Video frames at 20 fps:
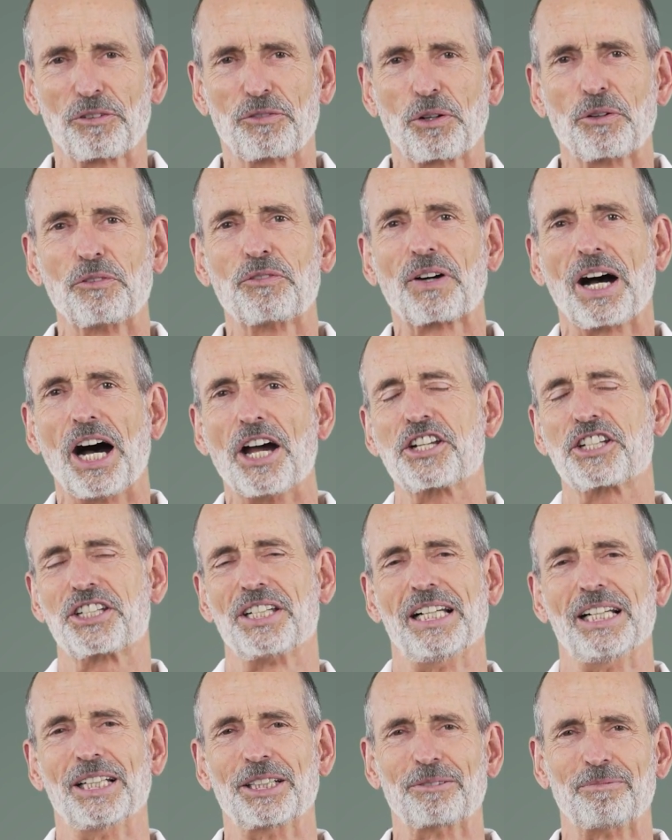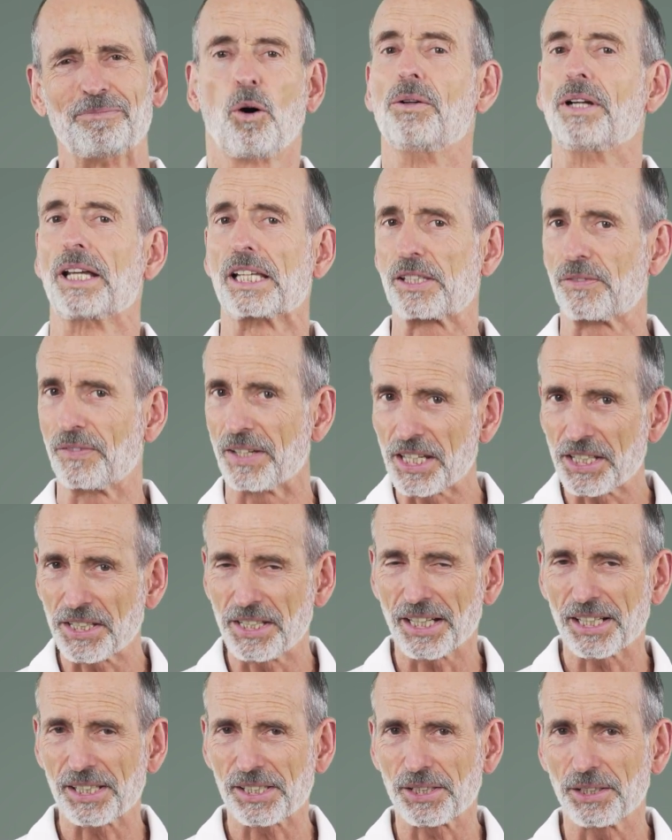how it affects you,
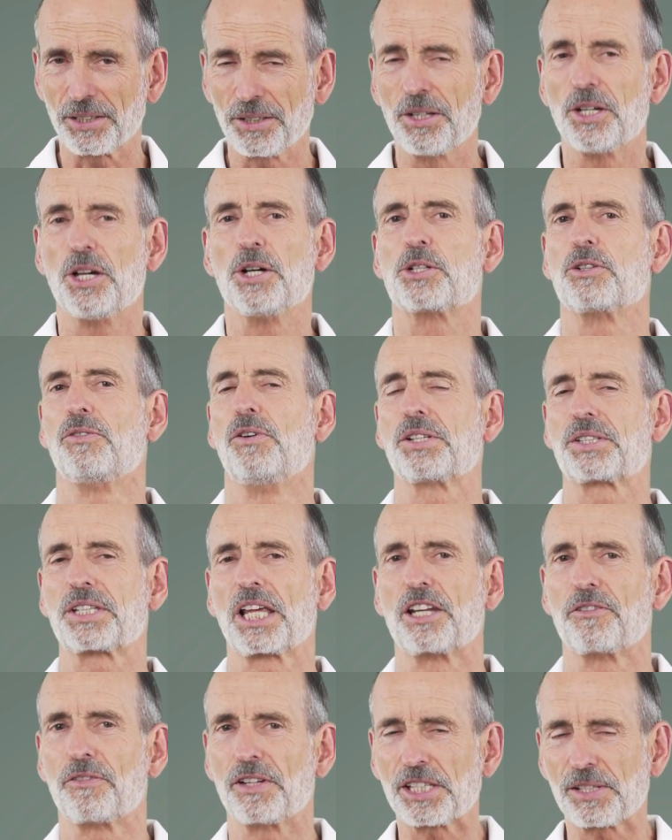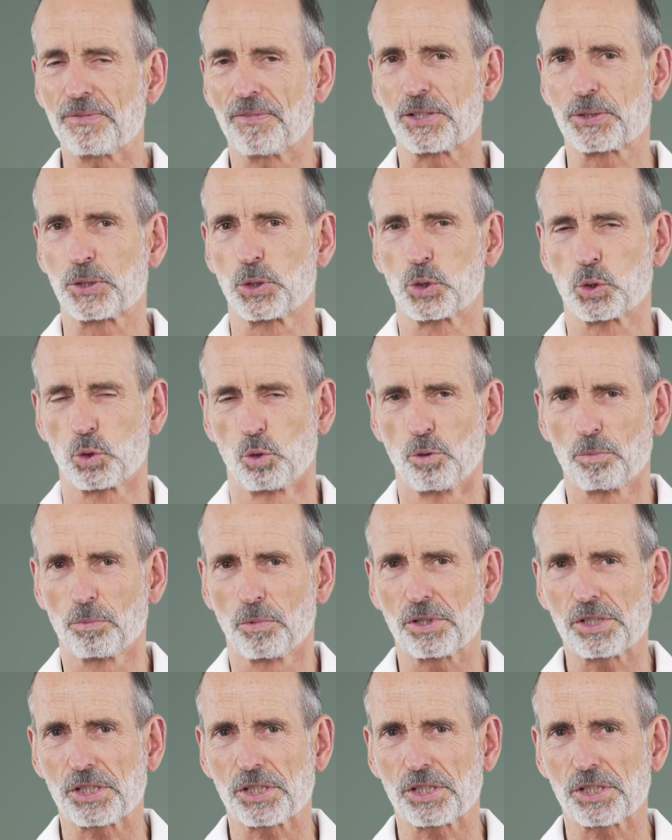and how you can get rid of the